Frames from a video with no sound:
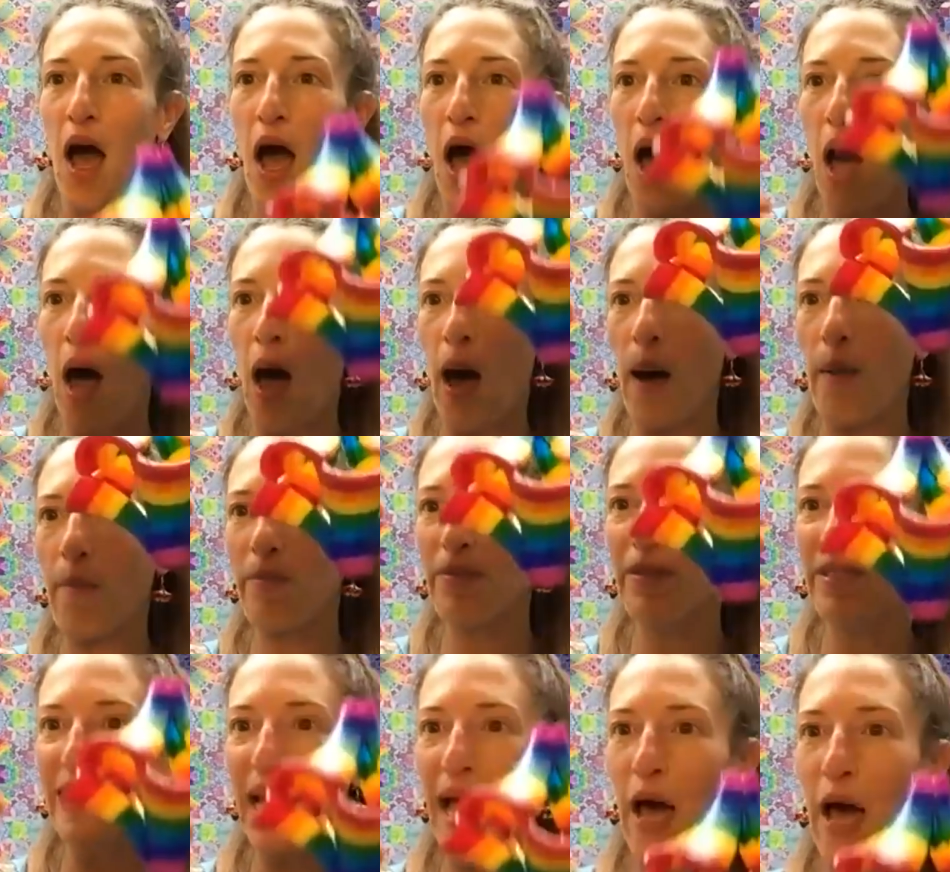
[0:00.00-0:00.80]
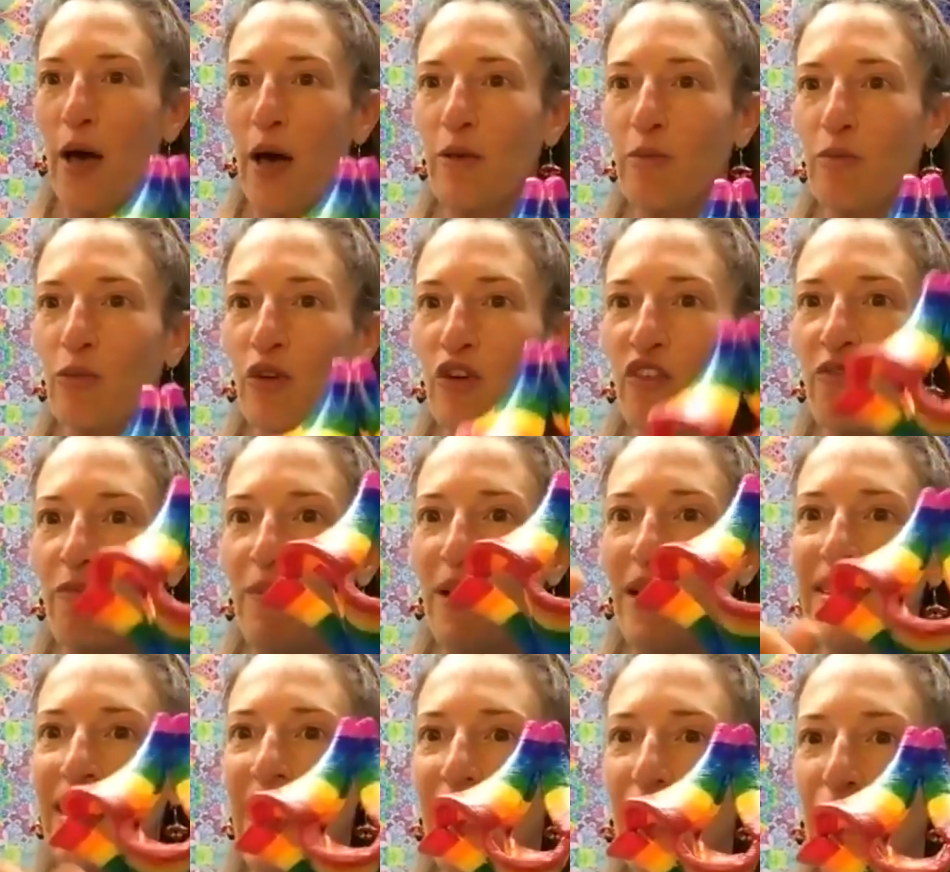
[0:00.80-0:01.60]
up-down
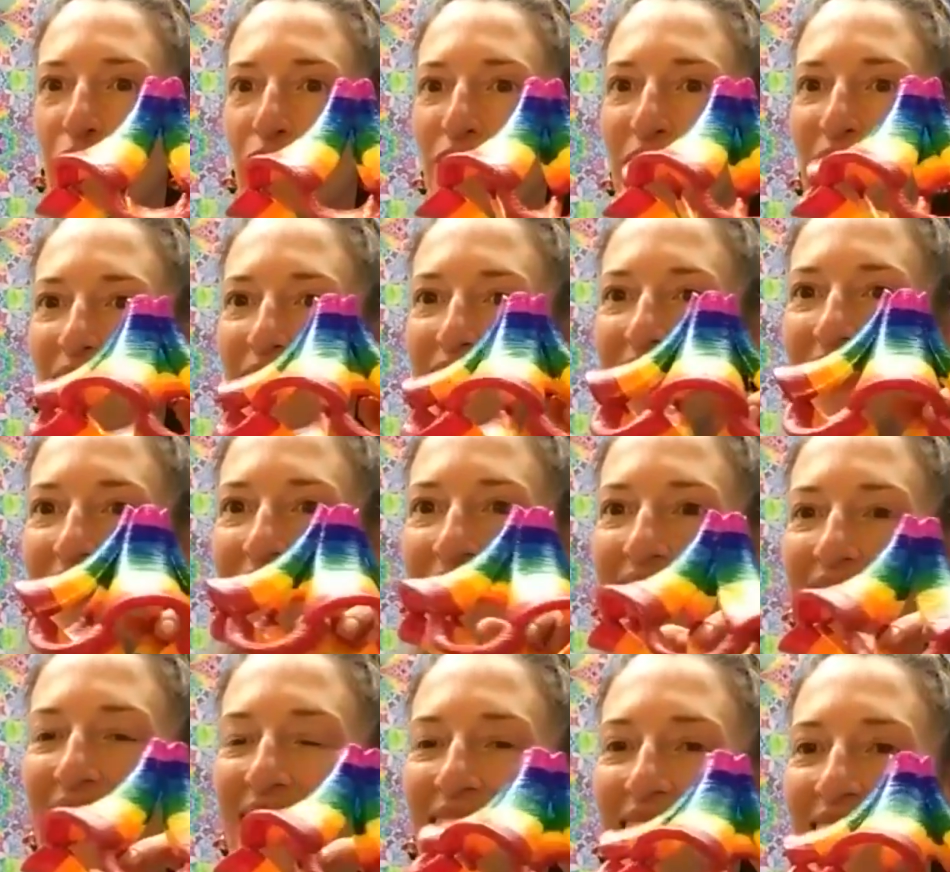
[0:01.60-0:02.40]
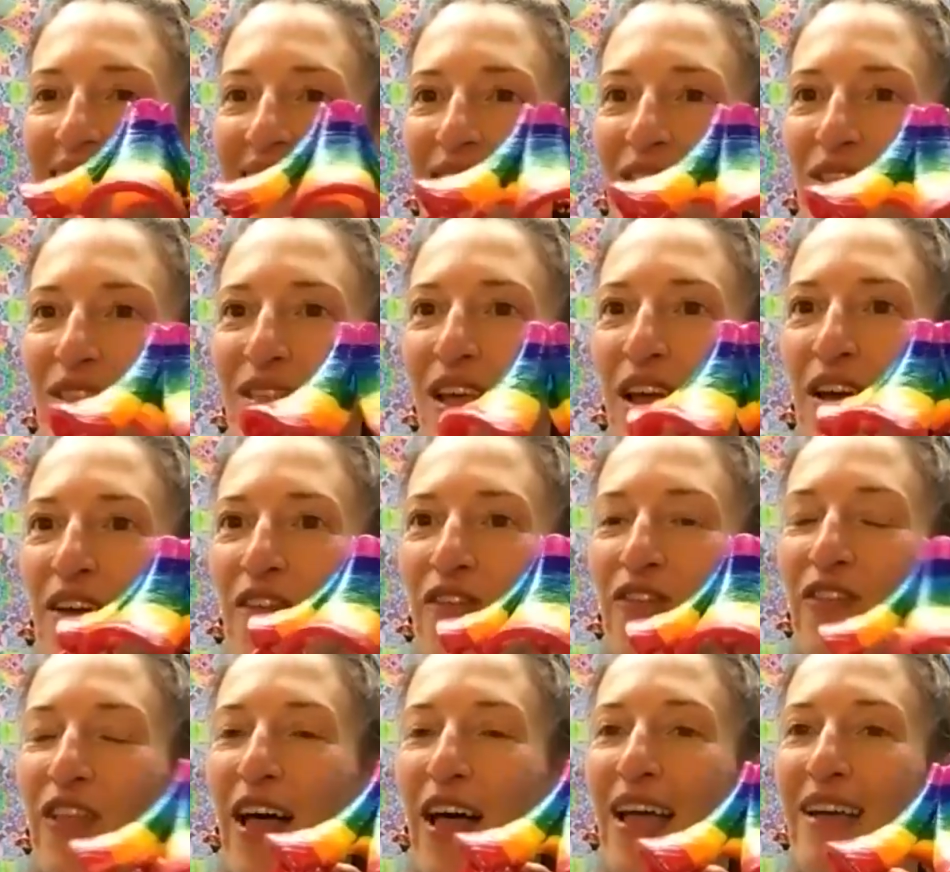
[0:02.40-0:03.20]
movement that creates this
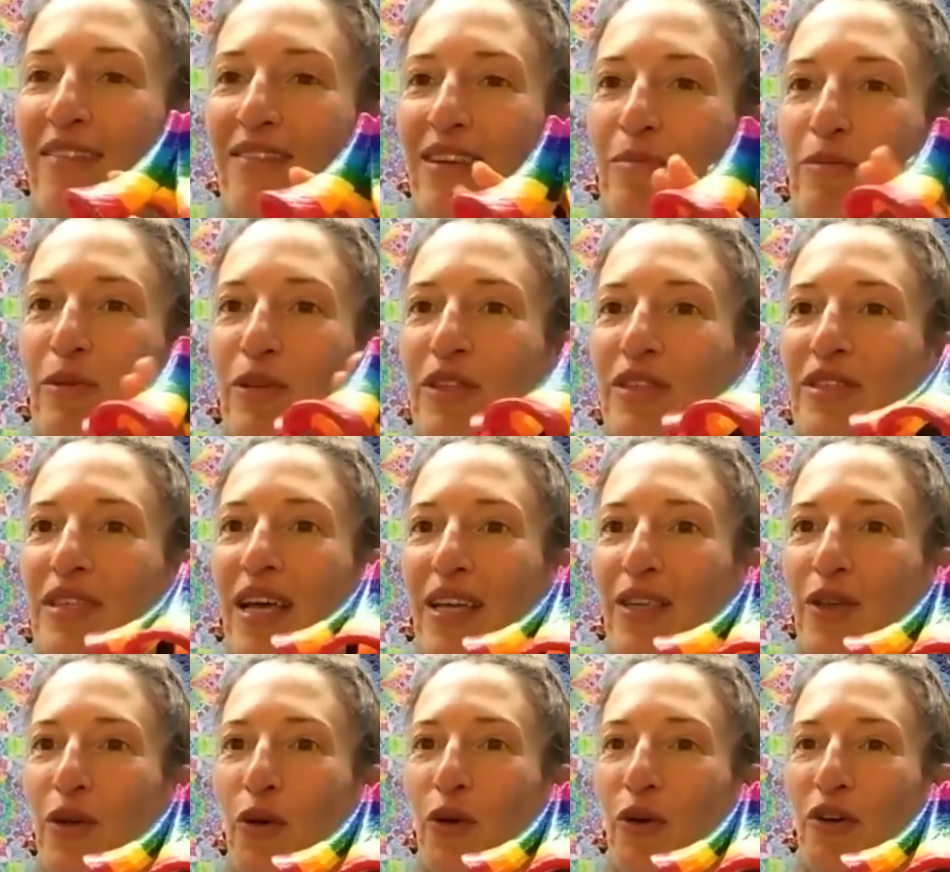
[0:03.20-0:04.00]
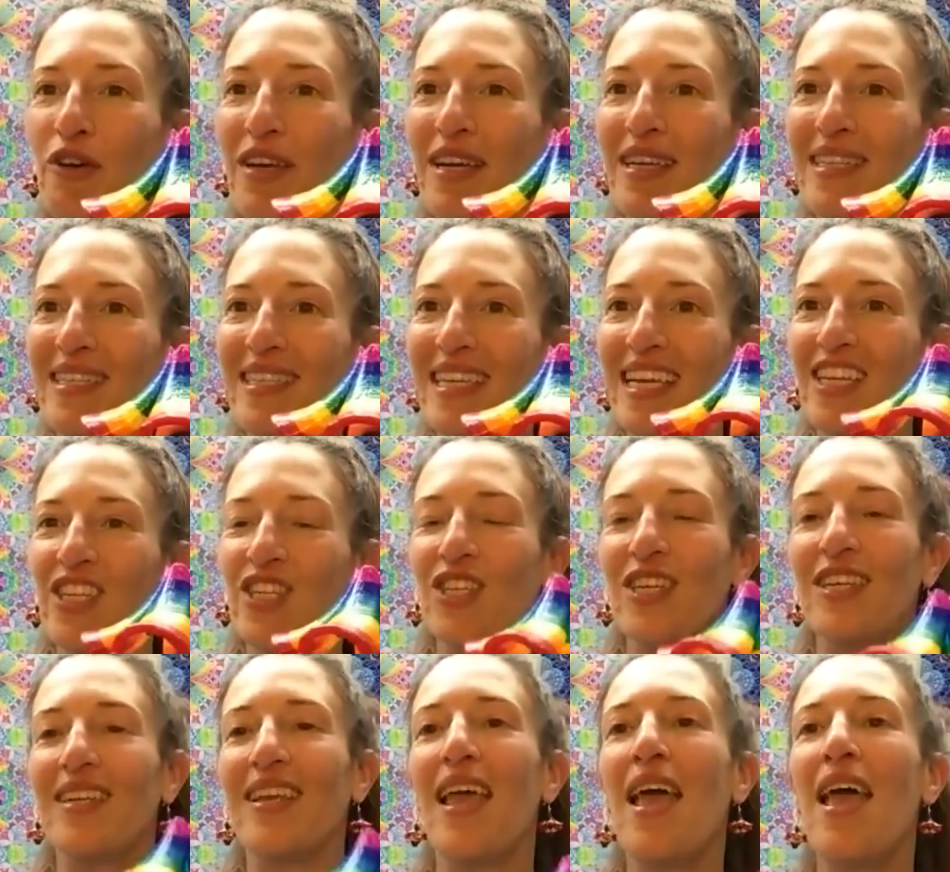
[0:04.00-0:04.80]
flying rainbow lasagna
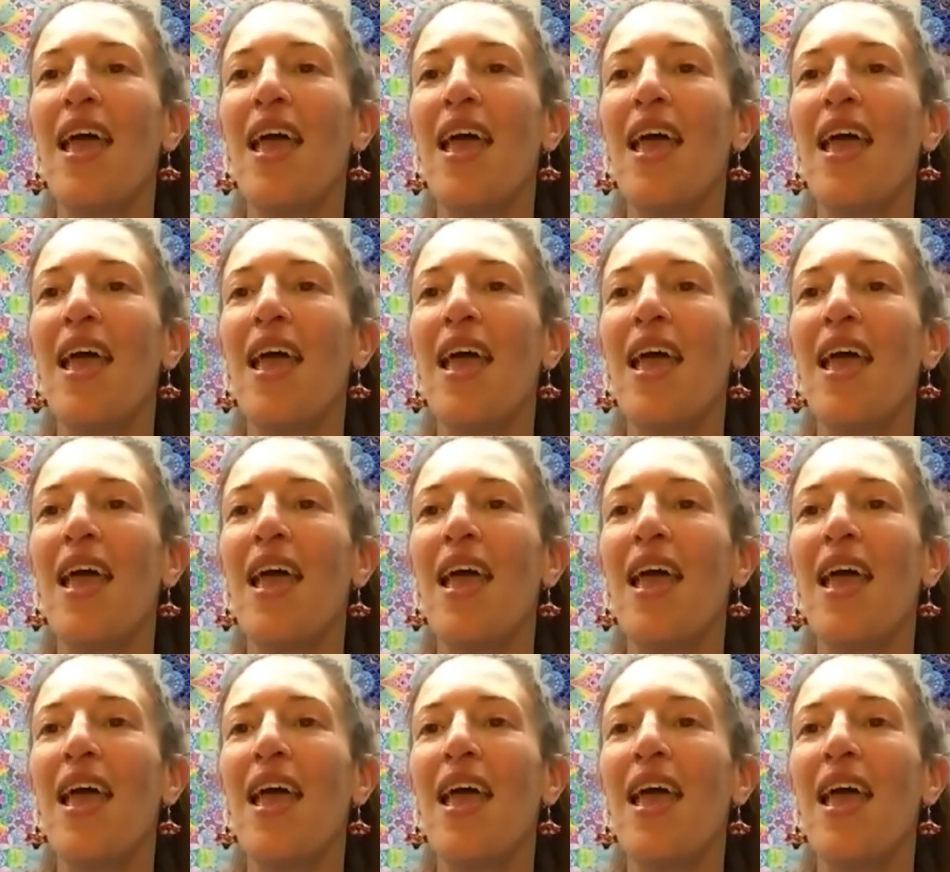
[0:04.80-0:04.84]
orientation.